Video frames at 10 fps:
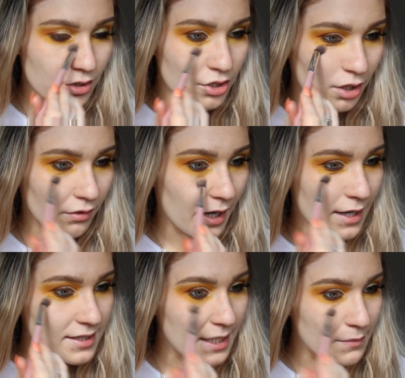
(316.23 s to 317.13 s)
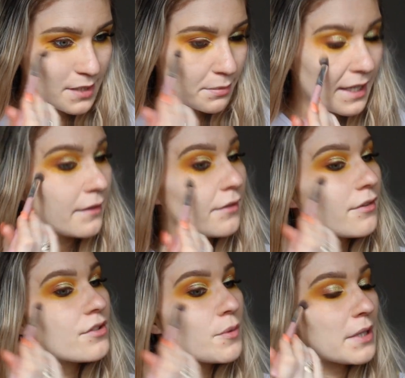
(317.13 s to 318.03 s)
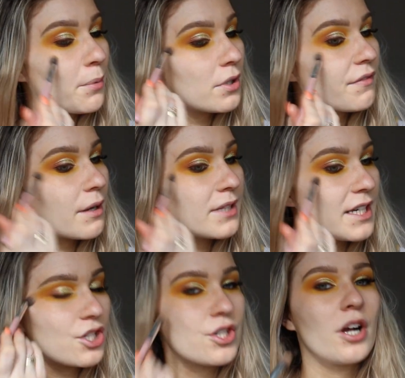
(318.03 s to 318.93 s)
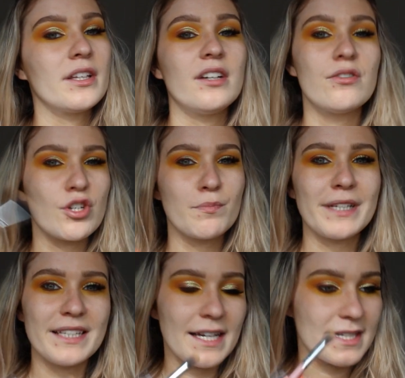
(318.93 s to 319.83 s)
just to create a seamless blend, so when I put the foundation on it'll just blend